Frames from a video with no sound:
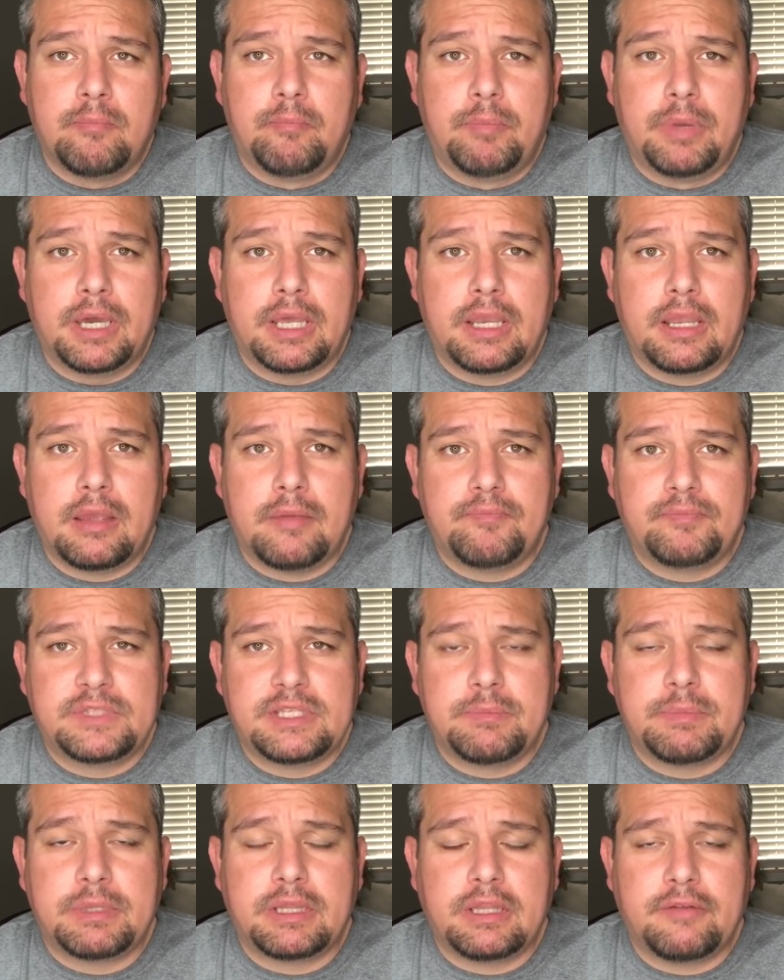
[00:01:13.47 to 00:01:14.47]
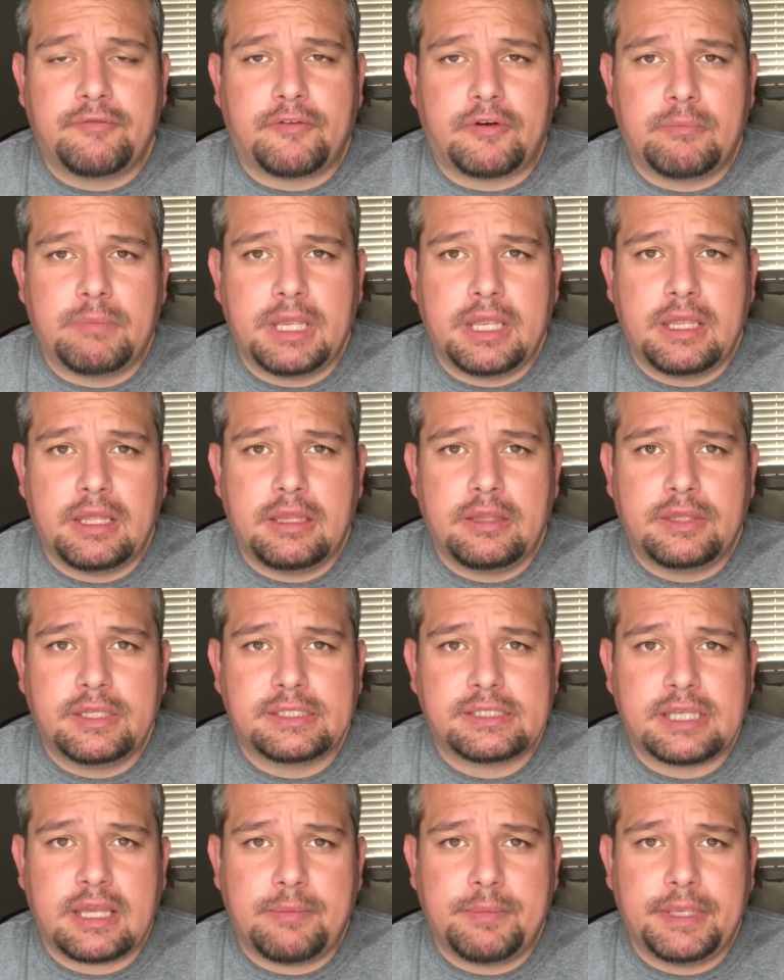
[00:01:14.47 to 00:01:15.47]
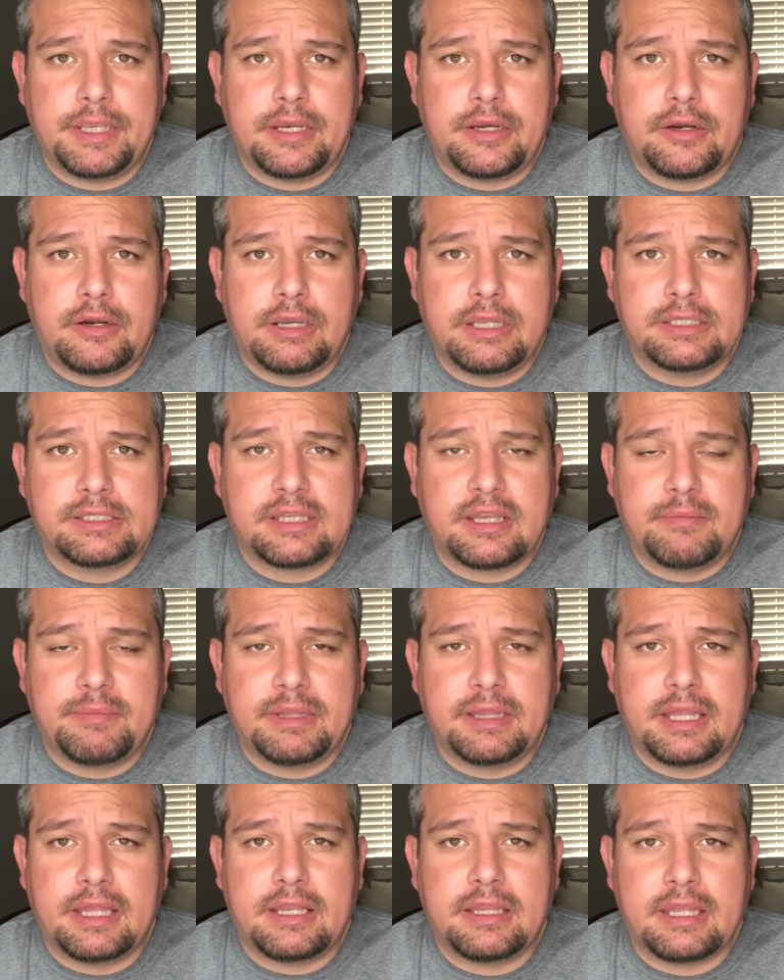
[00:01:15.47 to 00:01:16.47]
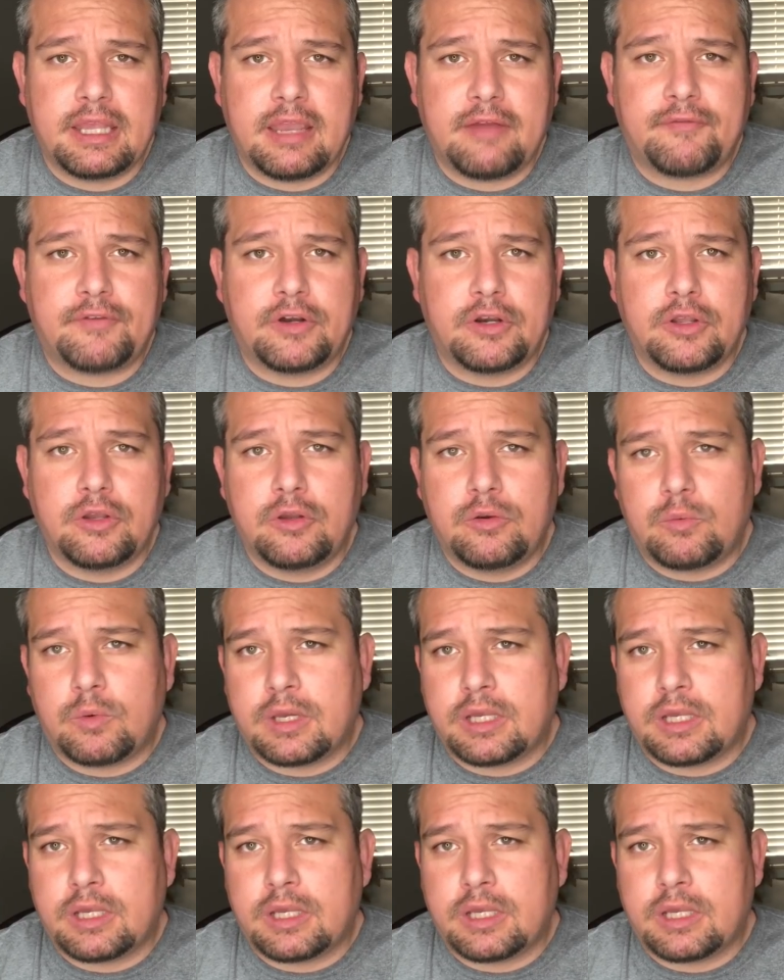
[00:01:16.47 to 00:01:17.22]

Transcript: But typically for me, this time of year, it's gonna be late in the afternoon.